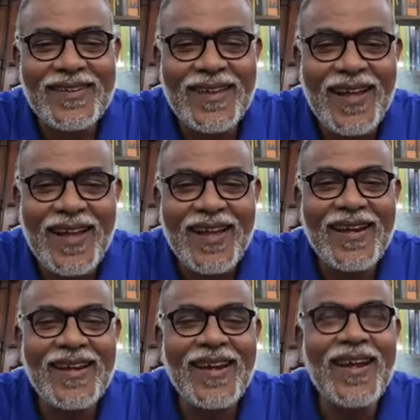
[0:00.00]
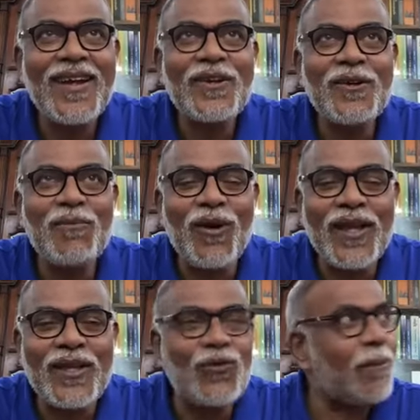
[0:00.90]
there. Uh, good
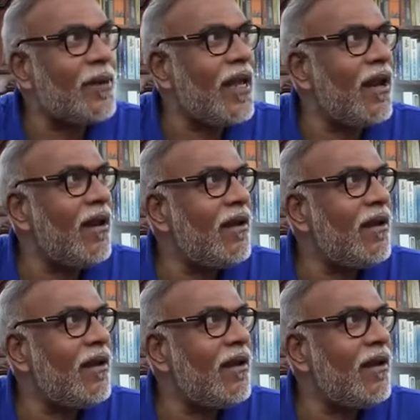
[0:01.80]
morning, Swapnil.